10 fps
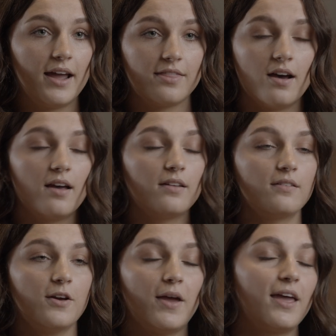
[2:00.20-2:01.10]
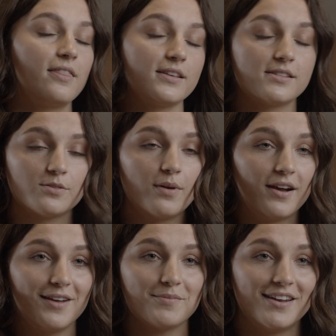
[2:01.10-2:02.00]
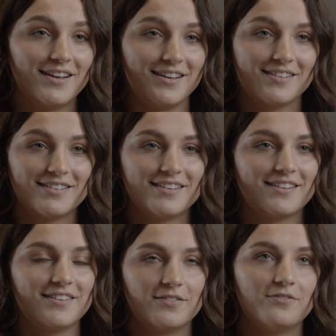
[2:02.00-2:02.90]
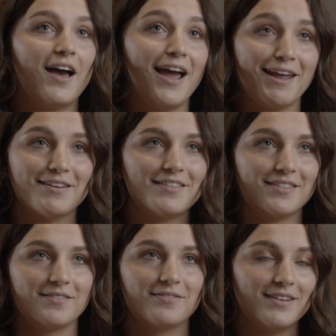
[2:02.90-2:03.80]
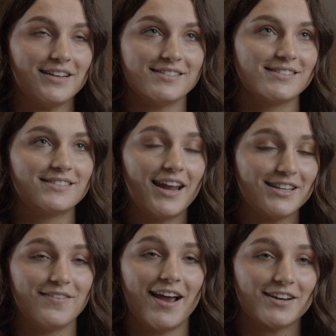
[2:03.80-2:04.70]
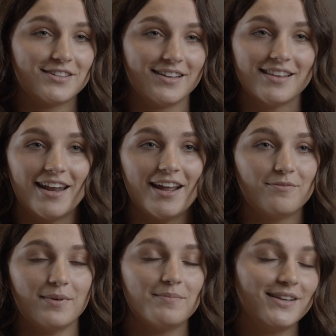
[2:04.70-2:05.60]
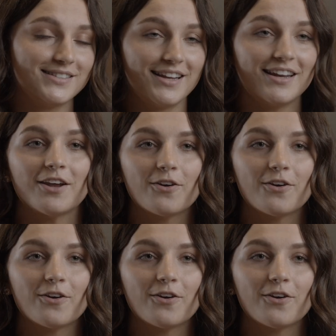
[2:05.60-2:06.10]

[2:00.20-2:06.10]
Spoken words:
I thought, okay, this is where I'm gonna find this satisfaction that I've been missing and